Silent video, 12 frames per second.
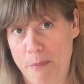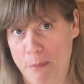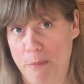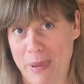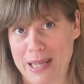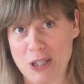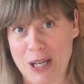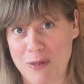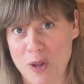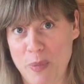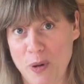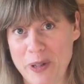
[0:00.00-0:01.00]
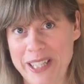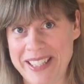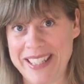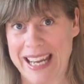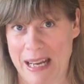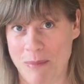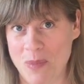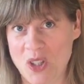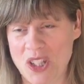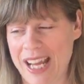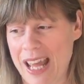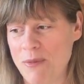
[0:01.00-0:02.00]
bash down the bulky seams
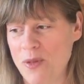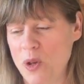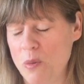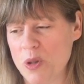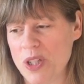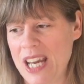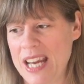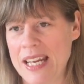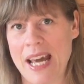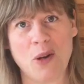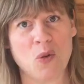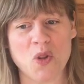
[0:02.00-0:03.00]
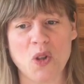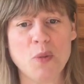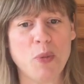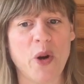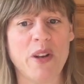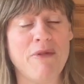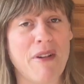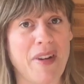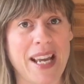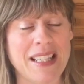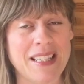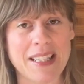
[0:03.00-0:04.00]
to get them through your machine and also to put in
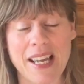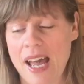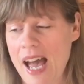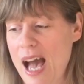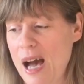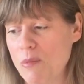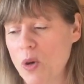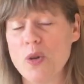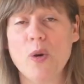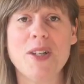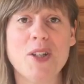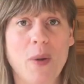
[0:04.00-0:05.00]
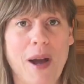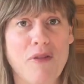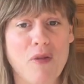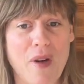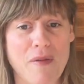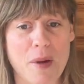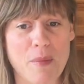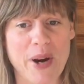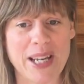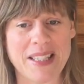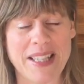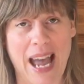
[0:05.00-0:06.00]
rivets. Um, although I do have a rivet
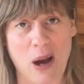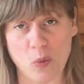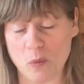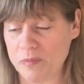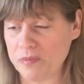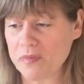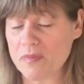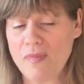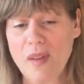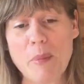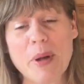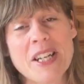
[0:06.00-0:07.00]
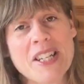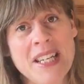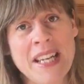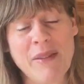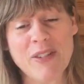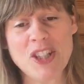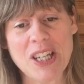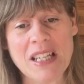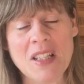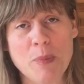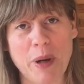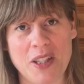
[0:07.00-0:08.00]
press now, but I didn't have a
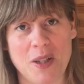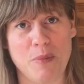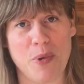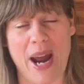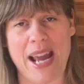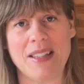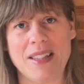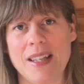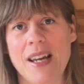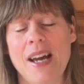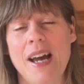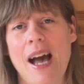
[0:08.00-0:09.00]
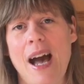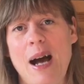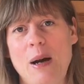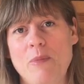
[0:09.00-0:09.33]
jeans button press because